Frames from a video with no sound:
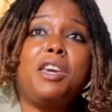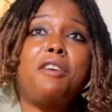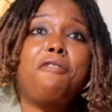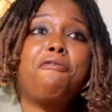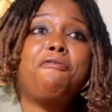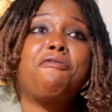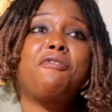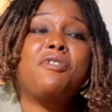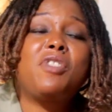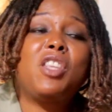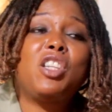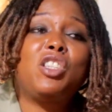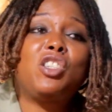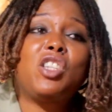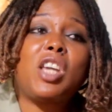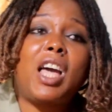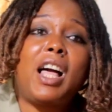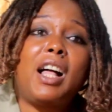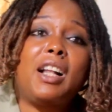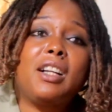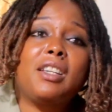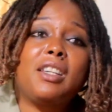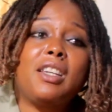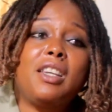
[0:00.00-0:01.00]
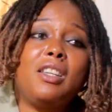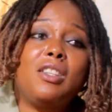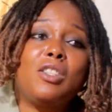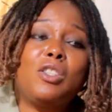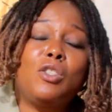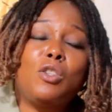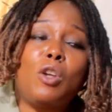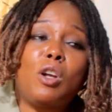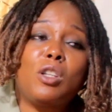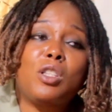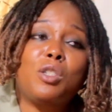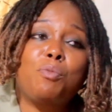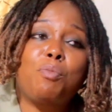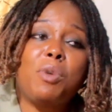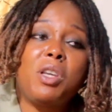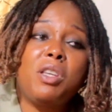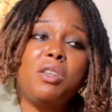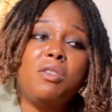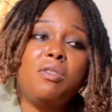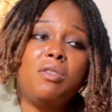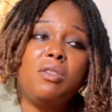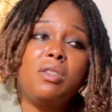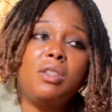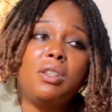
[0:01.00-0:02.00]
if the child is not
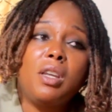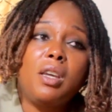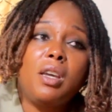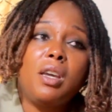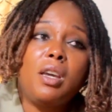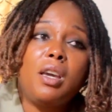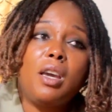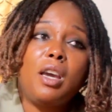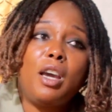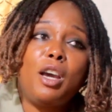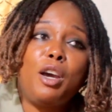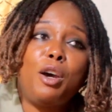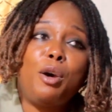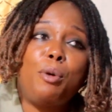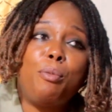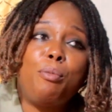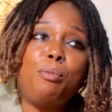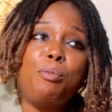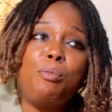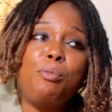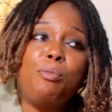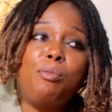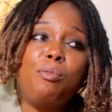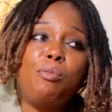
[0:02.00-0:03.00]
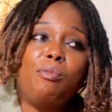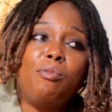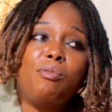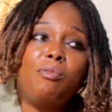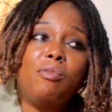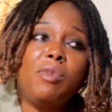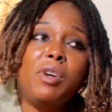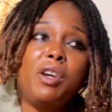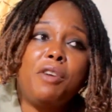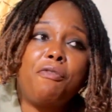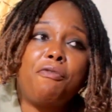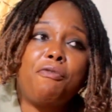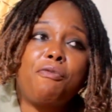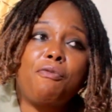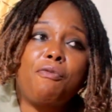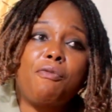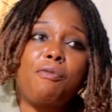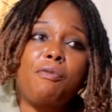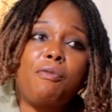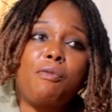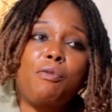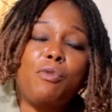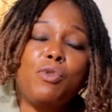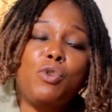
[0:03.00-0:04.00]
being, if
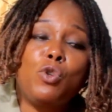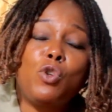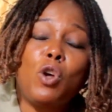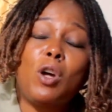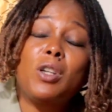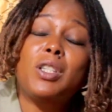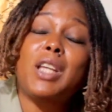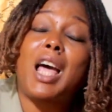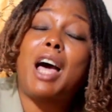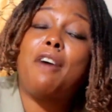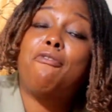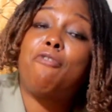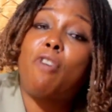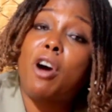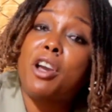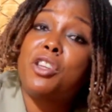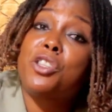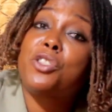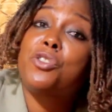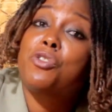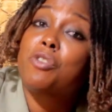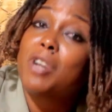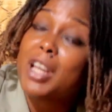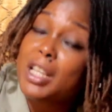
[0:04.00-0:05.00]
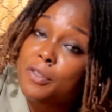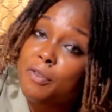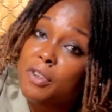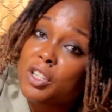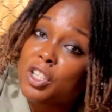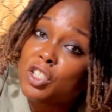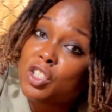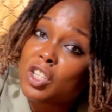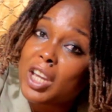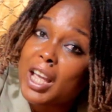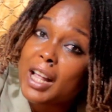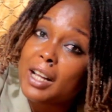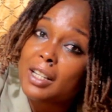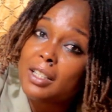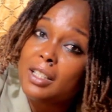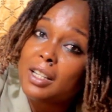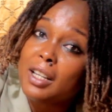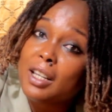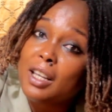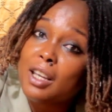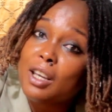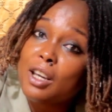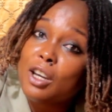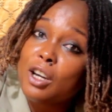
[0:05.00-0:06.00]
you don't avoid stress for the child,
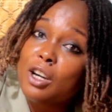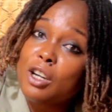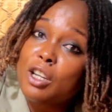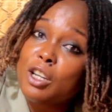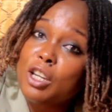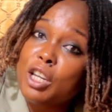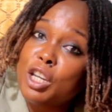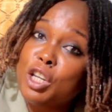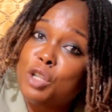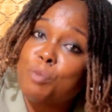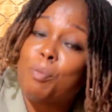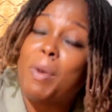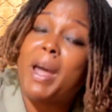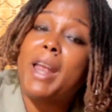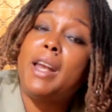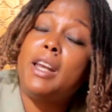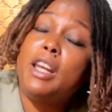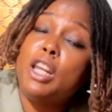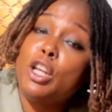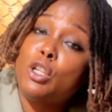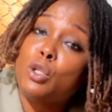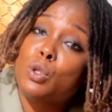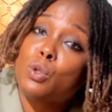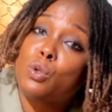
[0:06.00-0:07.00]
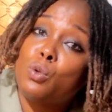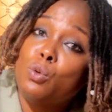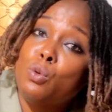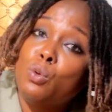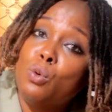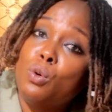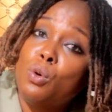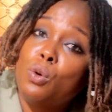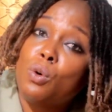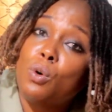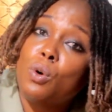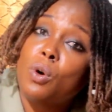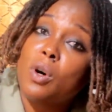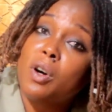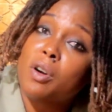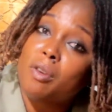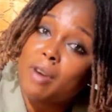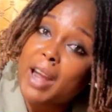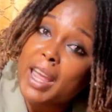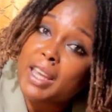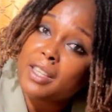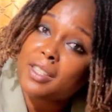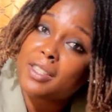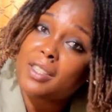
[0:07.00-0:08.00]
it might lead to
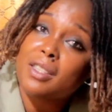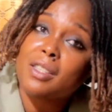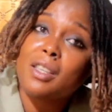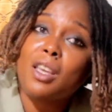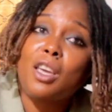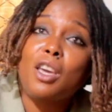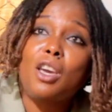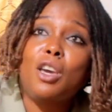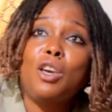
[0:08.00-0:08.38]
crisis.